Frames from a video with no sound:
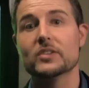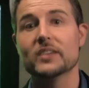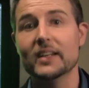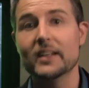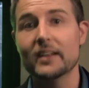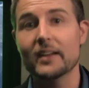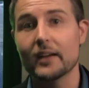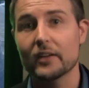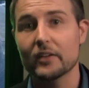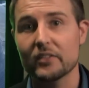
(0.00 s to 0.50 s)

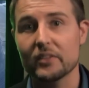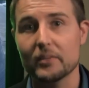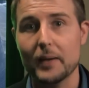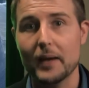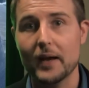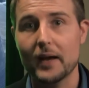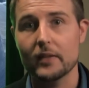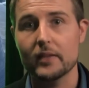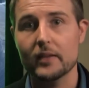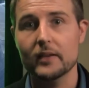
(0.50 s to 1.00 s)
details
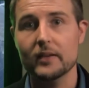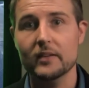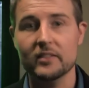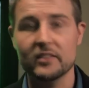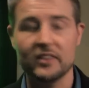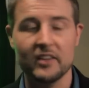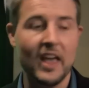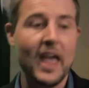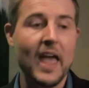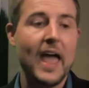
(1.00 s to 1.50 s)
about
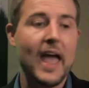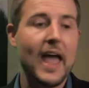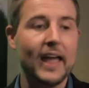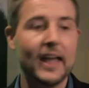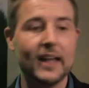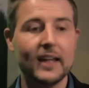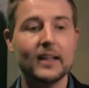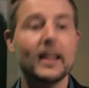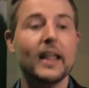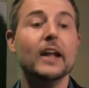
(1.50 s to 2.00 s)
this,
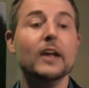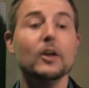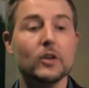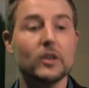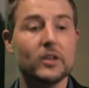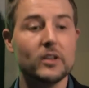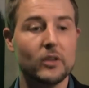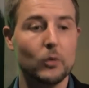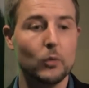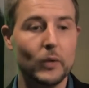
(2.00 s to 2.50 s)
and later
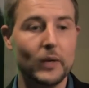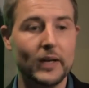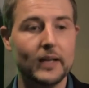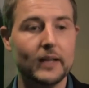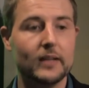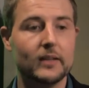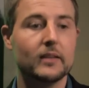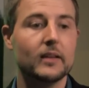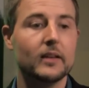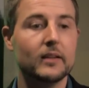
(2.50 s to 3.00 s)
in the
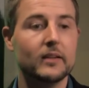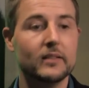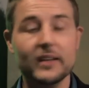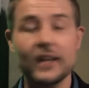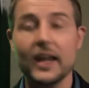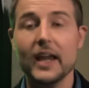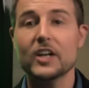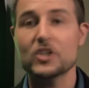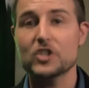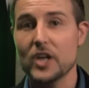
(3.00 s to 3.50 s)
week, the D
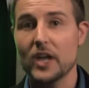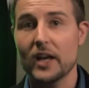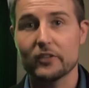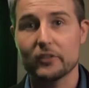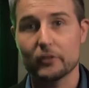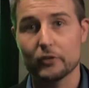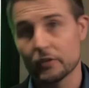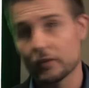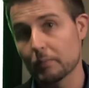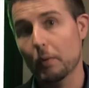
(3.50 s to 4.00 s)
H
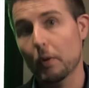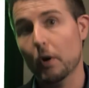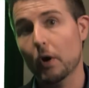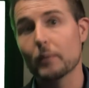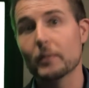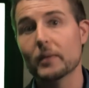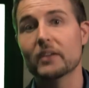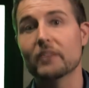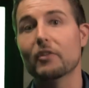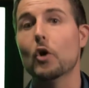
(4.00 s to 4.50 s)
S, or
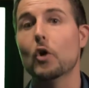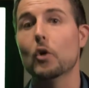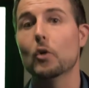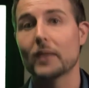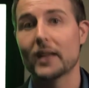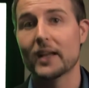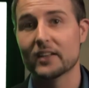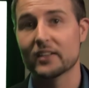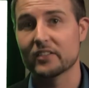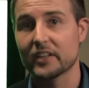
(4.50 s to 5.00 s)
Department of
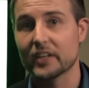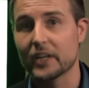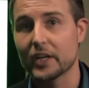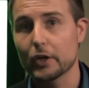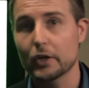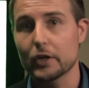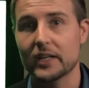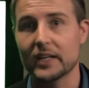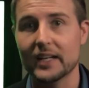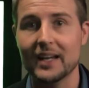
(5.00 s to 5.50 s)
Homeland
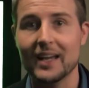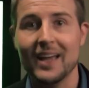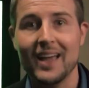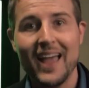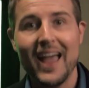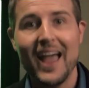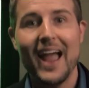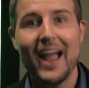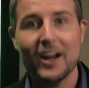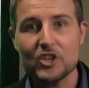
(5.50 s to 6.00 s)
Security,
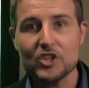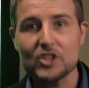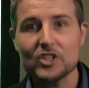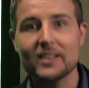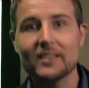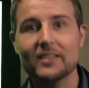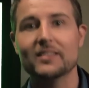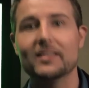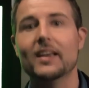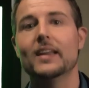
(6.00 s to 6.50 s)
actually
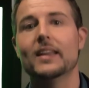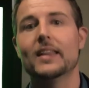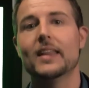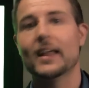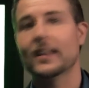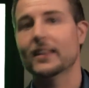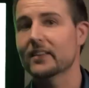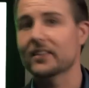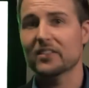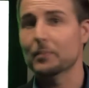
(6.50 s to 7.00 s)
said
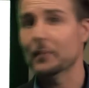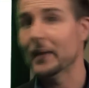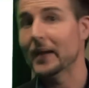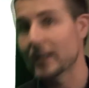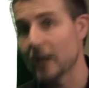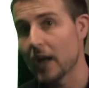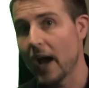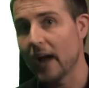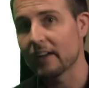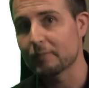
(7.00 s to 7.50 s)
that this may
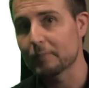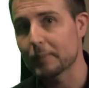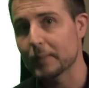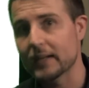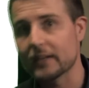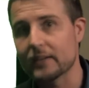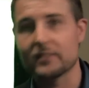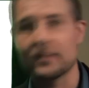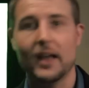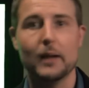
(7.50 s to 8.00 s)
not have been
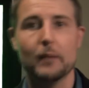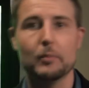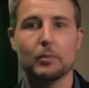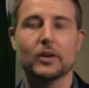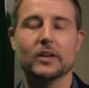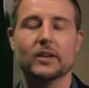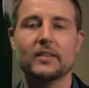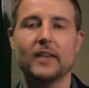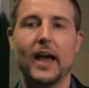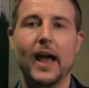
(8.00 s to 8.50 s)
a cyber
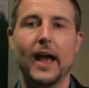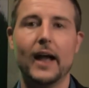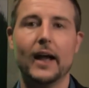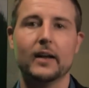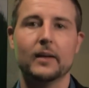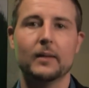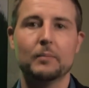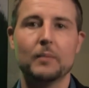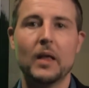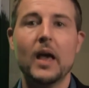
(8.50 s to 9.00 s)
attack.
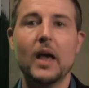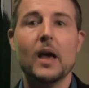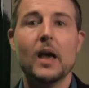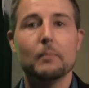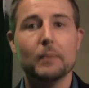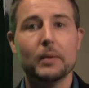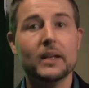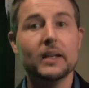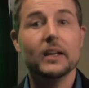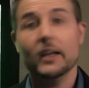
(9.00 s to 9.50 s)

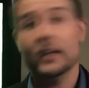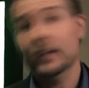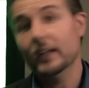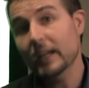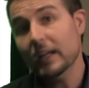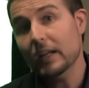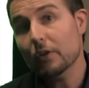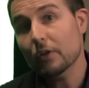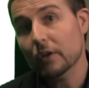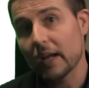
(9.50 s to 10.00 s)
But in
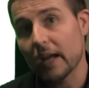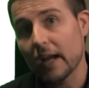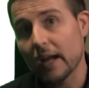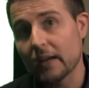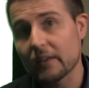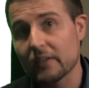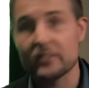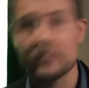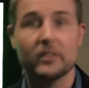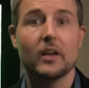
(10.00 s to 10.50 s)
either
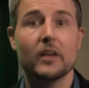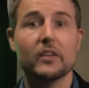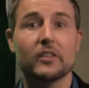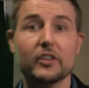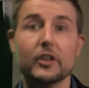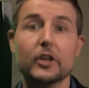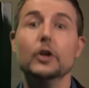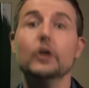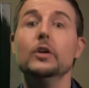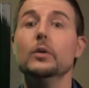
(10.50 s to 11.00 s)
case, uh,
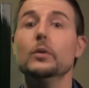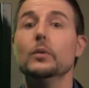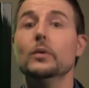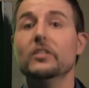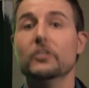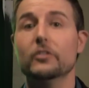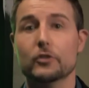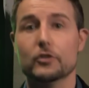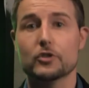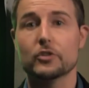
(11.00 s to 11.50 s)
security
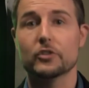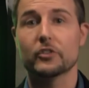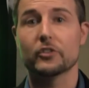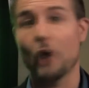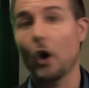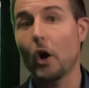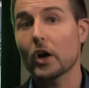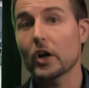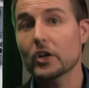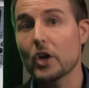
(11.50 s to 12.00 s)
researchers
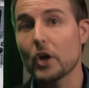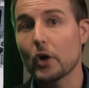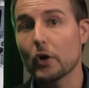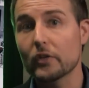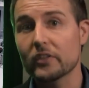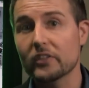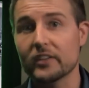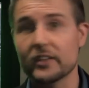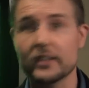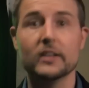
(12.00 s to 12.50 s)
are
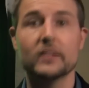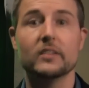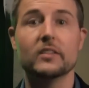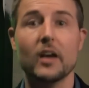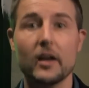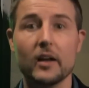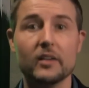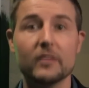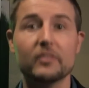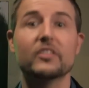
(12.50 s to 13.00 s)
noticing a
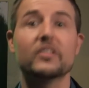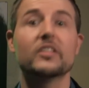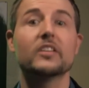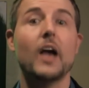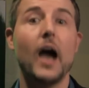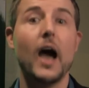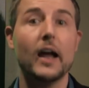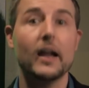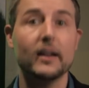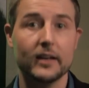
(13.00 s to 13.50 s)
ton of
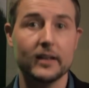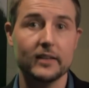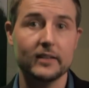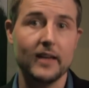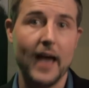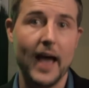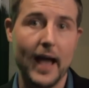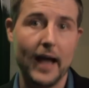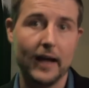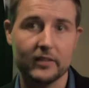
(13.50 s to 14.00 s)
SCADA
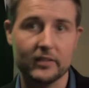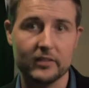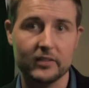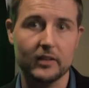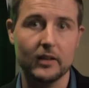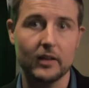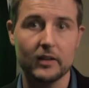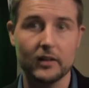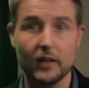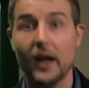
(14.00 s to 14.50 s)
attacks,
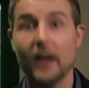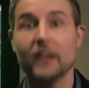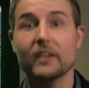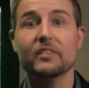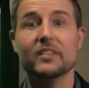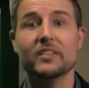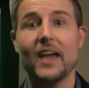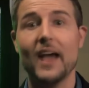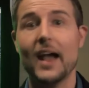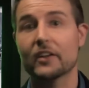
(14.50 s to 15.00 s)
a, a lot of
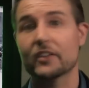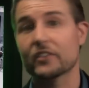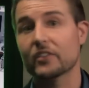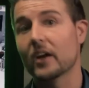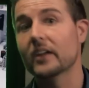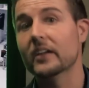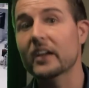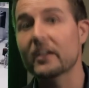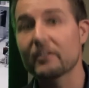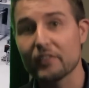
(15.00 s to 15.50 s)
attacks
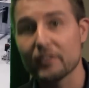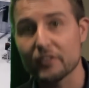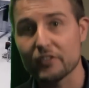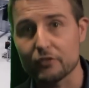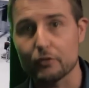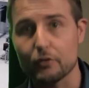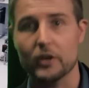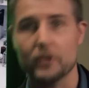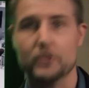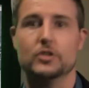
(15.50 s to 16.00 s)
on
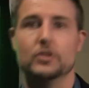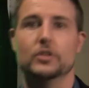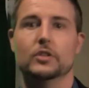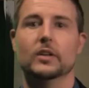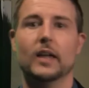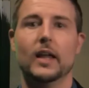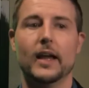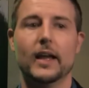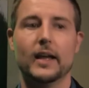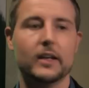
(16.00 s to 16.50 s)
infrastructure,
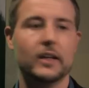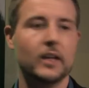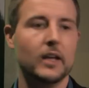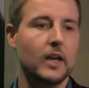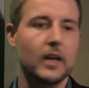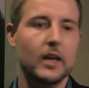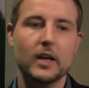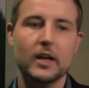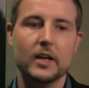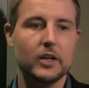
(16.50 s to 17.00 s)
like
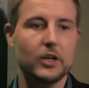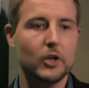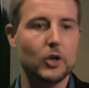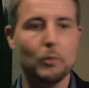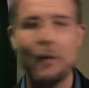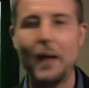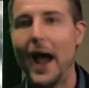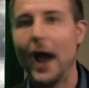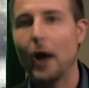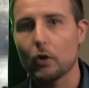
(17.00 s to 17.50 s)
you know,
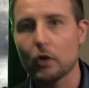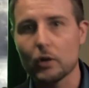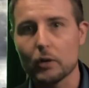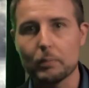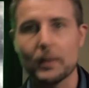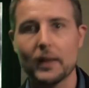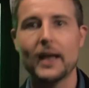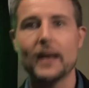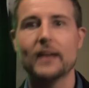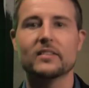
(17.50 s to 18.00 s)
power
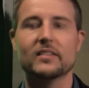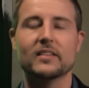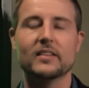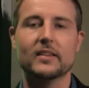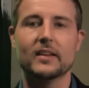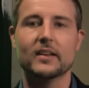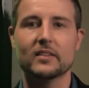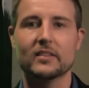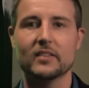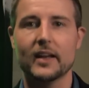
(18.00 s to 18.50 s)
plants and
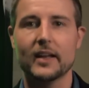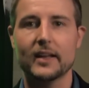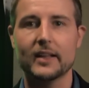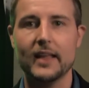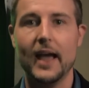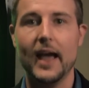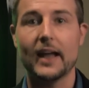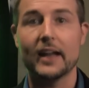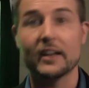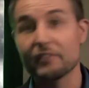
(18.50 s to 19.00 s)
things like
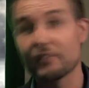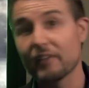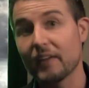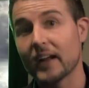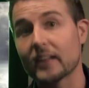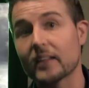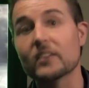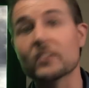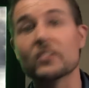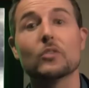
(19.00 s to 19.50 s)
that. In
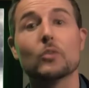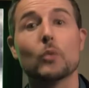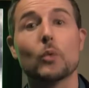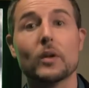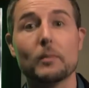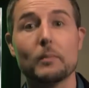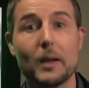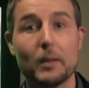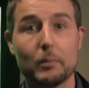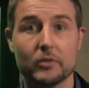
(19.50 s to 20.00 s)
fact, this is one
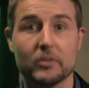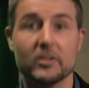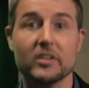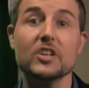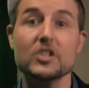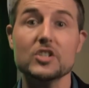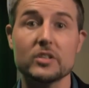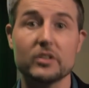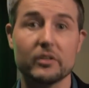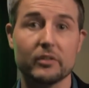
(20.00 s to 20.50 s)
of my
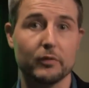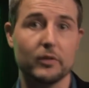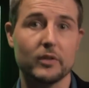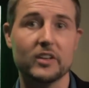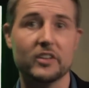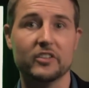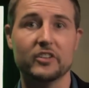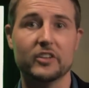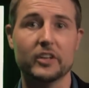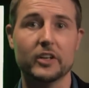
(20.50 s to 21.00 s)
predictions for
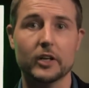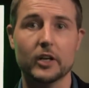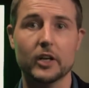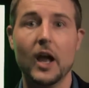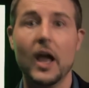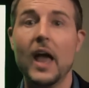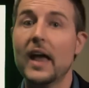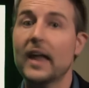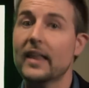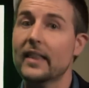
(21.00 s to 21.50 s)
this year,
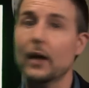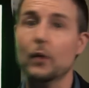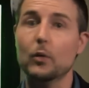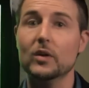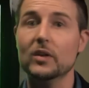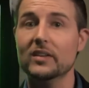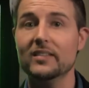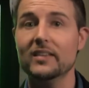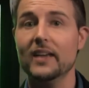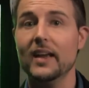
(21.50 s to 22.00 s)
that
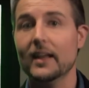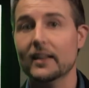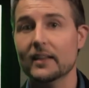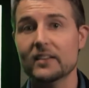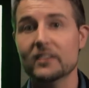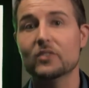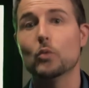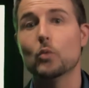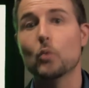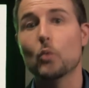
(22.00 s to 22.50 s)
we'll see at
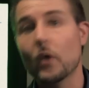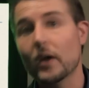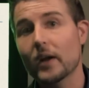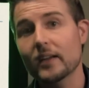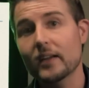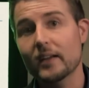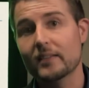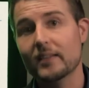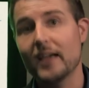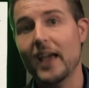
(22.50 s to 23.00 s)
least one
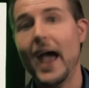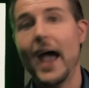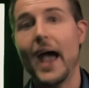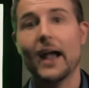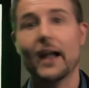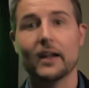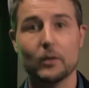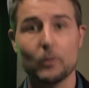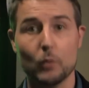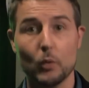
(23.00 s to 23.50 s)

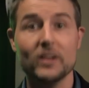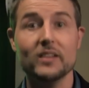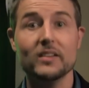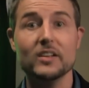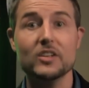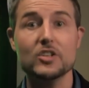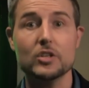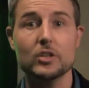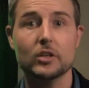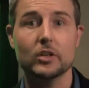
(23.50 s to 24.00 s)
attack, one
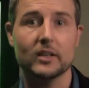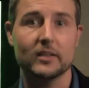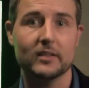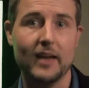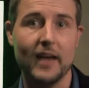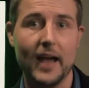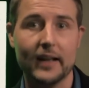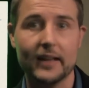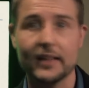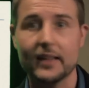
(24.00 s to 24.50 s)
digital
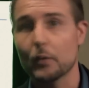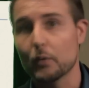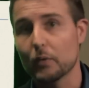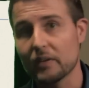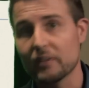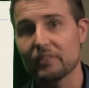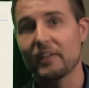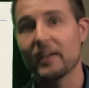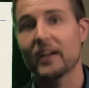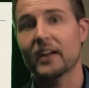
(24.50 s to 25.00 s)
attack that will
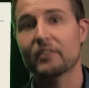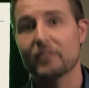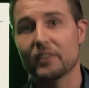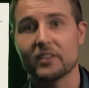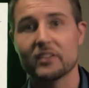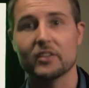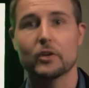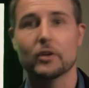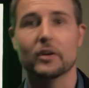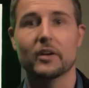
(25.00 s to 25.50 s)
affect
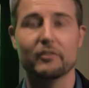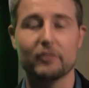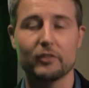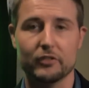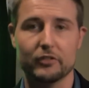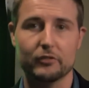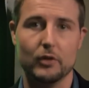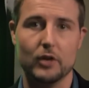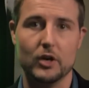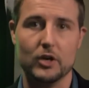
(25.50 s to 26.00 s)
physical
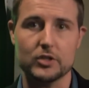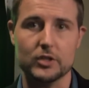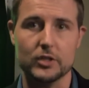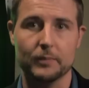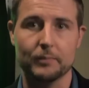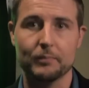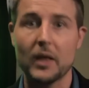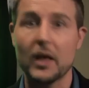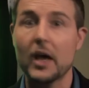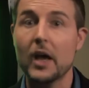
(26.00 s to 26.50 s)
infrastructure.
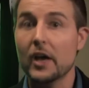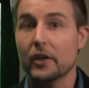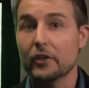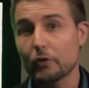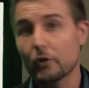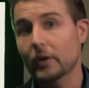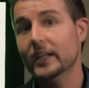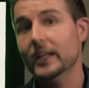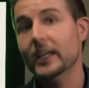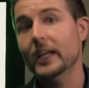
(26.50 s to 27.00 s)

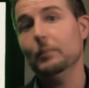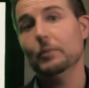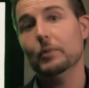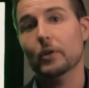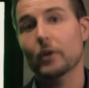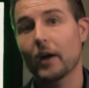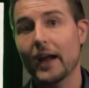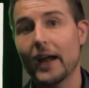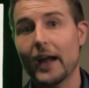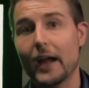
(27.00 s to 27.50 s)
So I'd keep
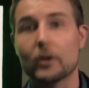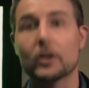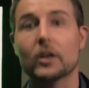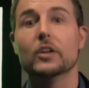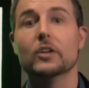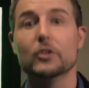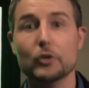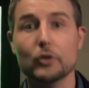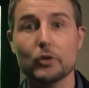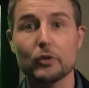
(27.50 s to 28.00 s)
your eye out
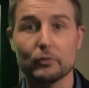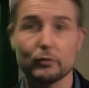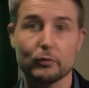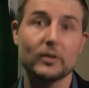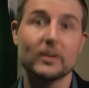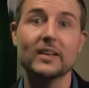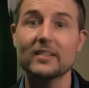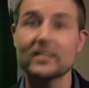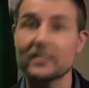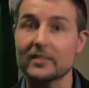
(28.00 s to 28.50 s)
on news for
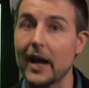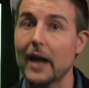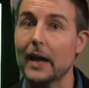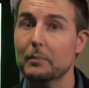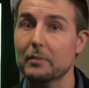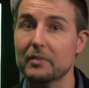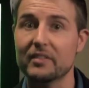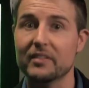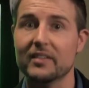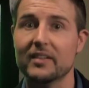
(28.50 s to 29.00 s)
these
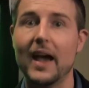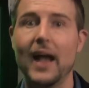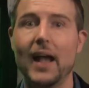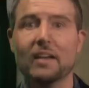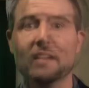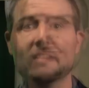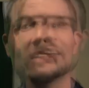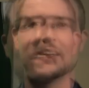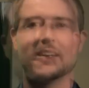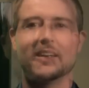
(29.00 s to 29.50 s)
type of
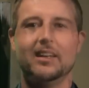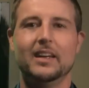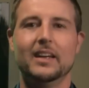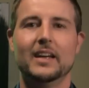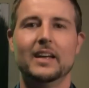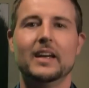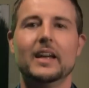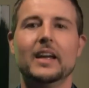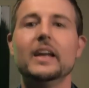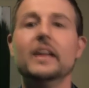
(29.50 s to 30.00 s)
attacks.
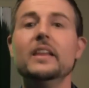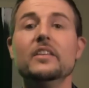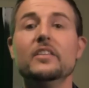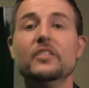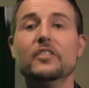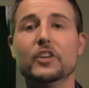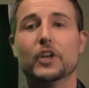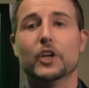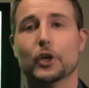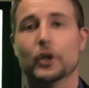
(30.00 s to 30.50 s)
In the
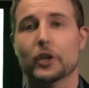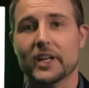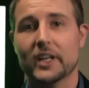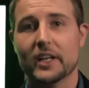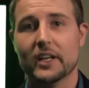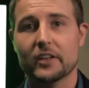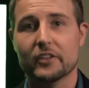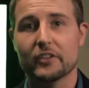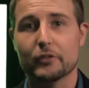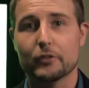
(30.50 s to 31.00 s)
security
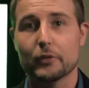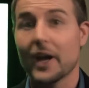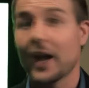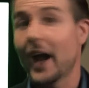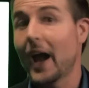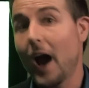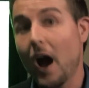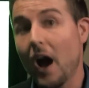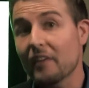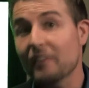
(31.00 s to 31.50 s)
industry,
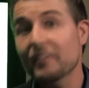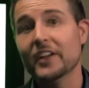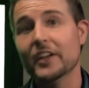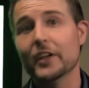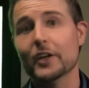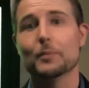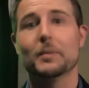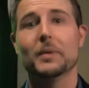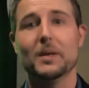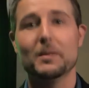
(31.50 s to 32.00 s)
I often
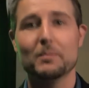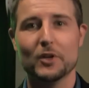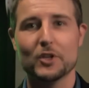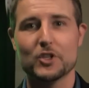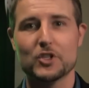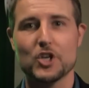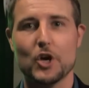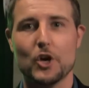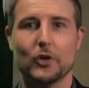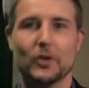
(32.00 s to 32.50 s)
hear people
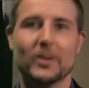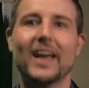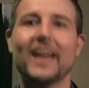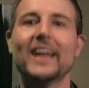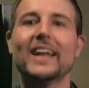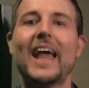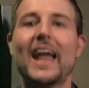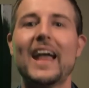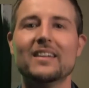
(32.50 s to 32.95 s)
joke that